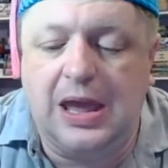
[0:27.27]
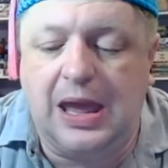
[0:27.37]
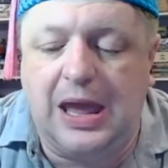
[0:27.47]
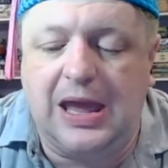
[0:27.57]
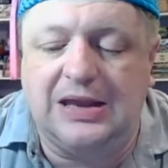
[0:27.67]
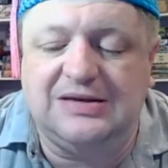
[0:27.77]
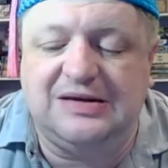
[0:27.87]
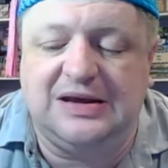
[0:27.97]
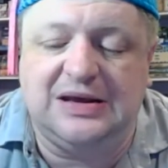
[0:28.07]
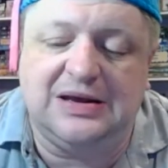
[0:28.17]
and
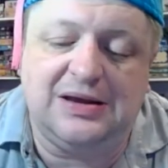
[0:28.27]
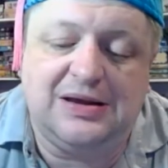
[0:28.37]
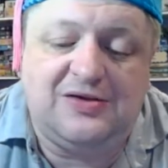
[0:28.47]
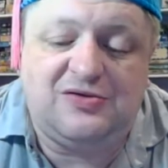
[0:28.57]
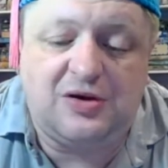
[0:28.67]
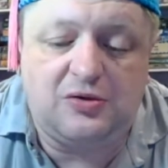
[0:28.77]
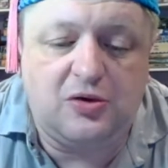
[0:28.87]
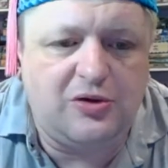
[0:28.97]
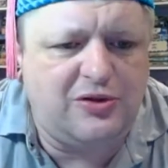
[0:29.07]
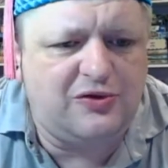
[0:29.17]
I guess
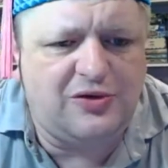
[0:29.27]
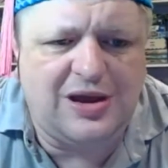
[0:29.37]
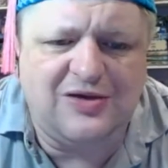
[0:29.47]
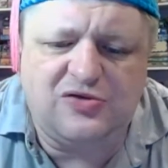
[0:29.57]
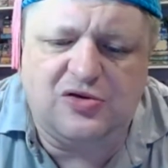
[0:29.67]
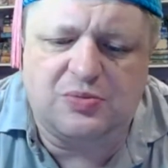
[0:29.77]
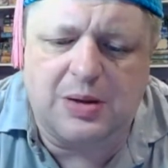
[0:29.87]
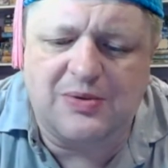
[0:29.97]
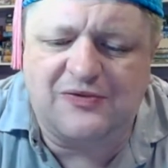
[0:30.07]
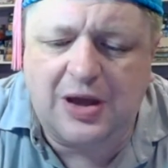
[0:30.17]
you could
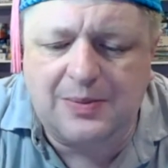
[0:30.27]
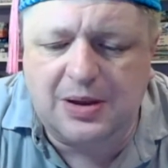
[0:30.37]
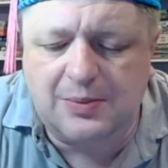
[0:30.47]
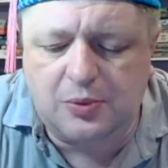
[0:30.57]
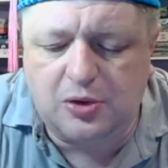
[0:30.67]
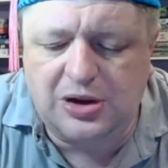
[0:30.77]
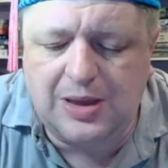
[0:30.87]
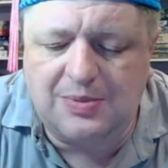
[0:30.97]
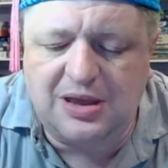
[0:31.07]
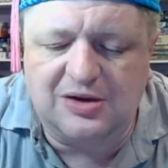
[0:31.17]
probably find me on Board
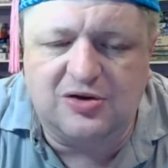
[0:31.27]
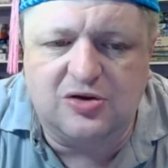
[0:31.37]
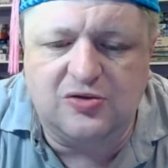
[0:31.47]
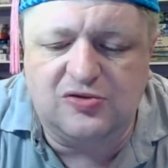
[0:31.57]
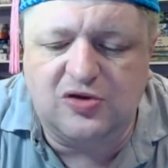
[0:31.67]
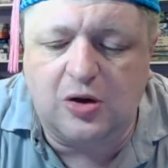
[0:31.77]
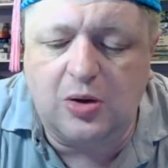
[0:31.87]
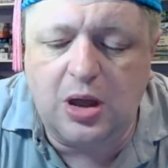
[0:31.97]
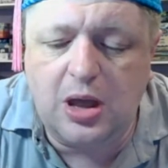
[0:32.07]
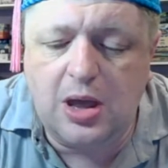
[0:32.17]
Game Geek to do so.